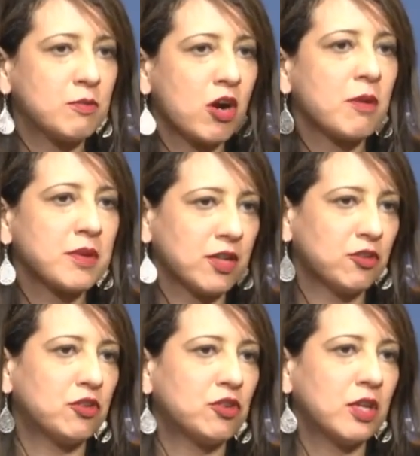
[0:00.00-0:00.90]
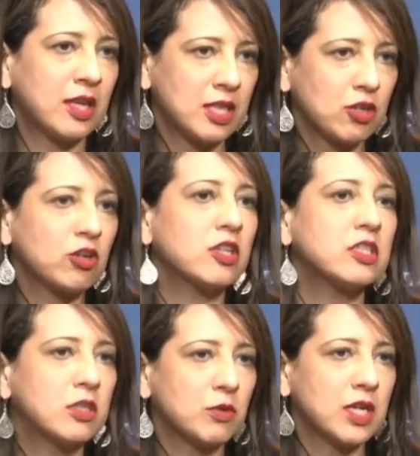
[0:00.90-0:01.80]
in part because I think
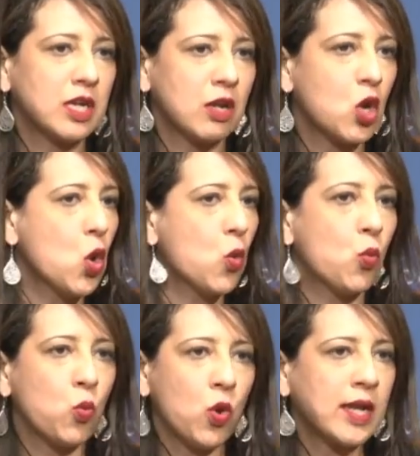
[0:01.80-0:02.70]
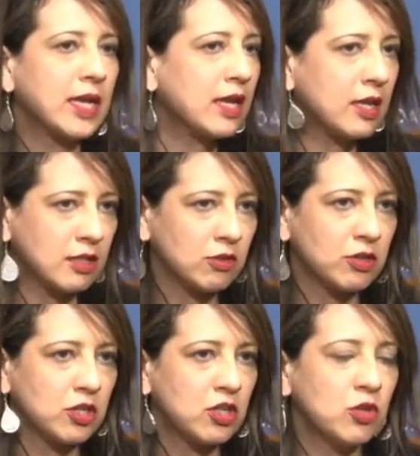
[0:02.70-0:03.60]
Turkey's still working out what it's
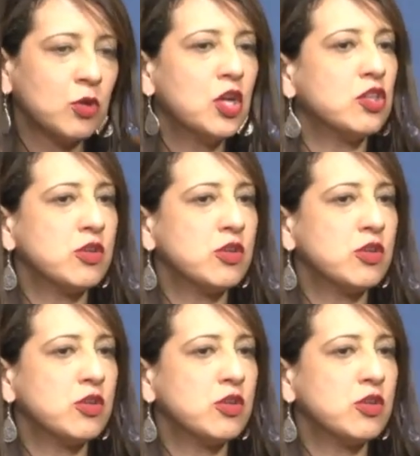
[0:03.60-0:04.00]
going to do.